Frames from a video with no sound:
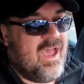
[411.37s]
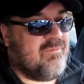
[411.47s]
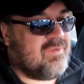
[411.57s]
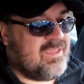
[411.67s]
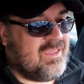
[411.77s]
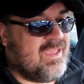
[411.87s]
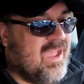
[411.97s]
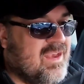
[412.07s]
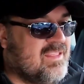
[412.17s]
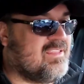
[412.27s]
I'm
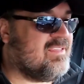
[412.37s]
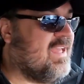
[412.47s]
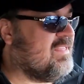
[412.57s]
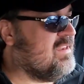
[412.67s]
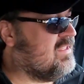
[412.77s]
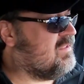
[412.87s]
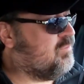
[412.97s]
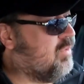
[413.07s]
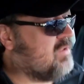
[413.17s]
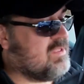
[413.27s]
kind of slightly
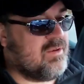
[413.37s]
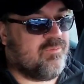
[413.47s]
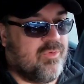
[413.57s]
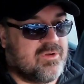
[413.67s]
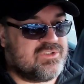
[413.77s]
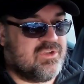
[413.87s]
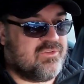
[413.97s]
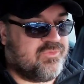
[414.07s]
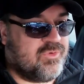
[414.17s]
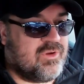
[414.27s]
disappointed in
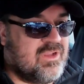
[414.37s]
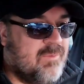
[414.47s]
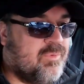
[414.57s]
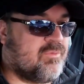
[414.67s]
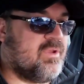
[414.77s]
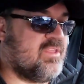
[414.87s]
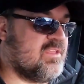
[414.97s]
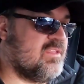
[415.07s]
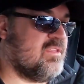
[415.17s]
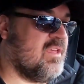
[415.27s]
Porsche for a couple
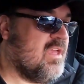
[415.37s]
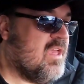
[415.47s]
reasons.